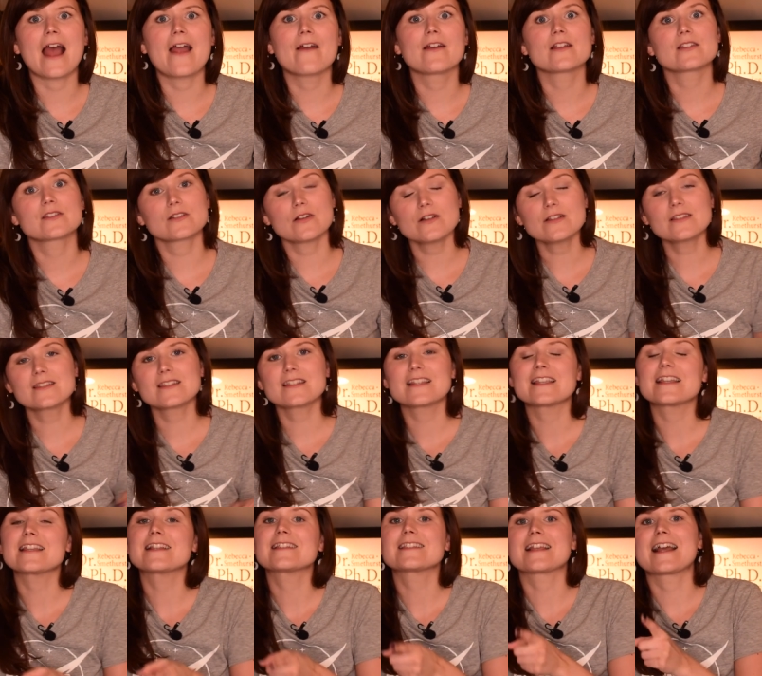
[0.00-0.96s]

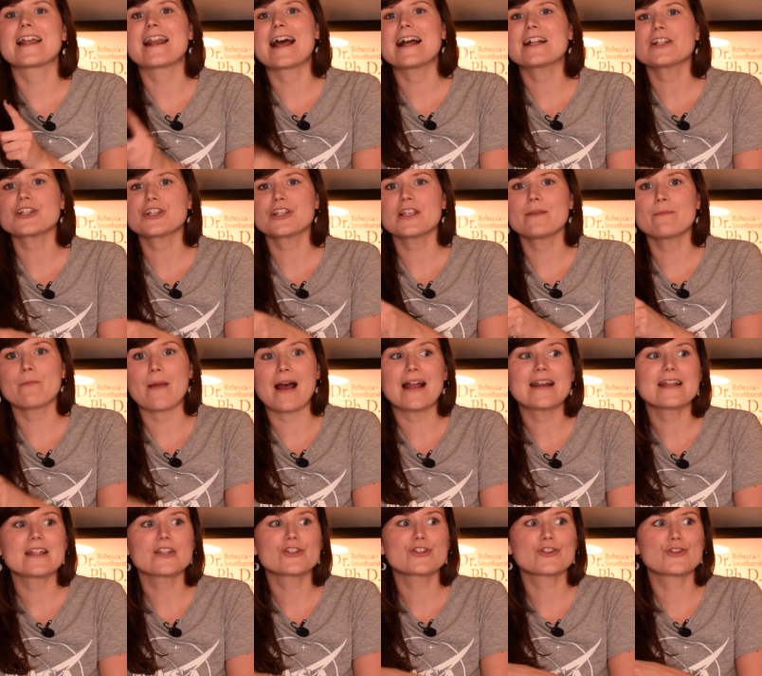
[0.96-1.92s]
Eratosthenes, had actually
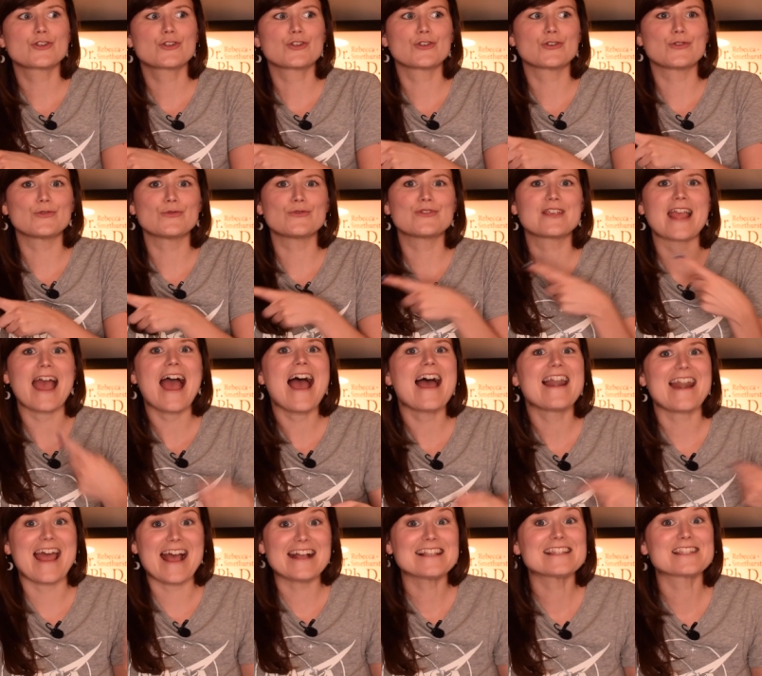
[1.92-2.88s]
managed to get
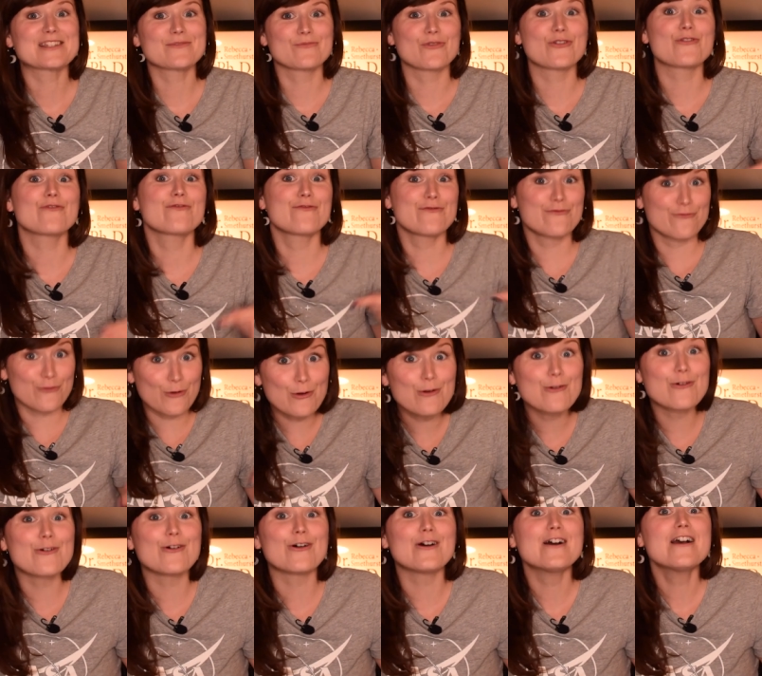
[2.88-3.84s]
an estimate
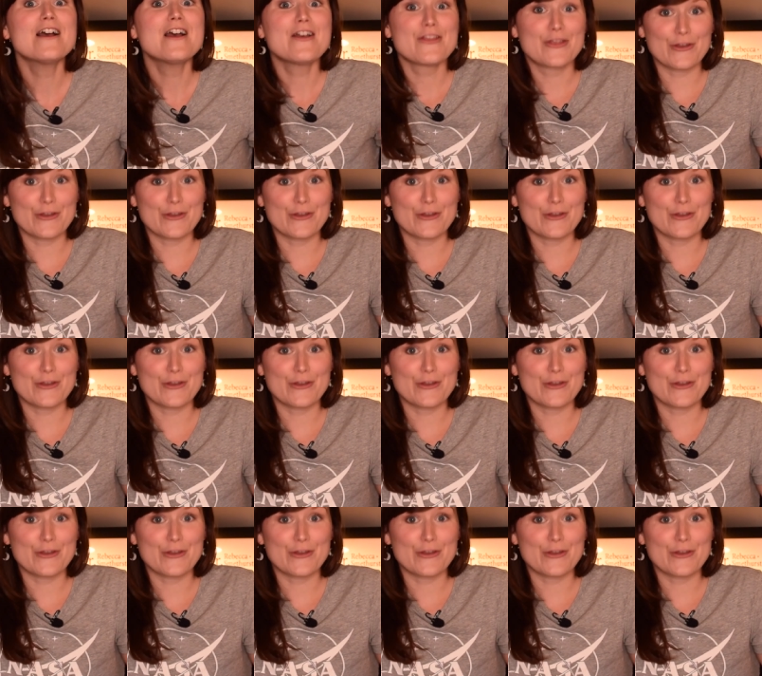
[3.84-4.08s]
for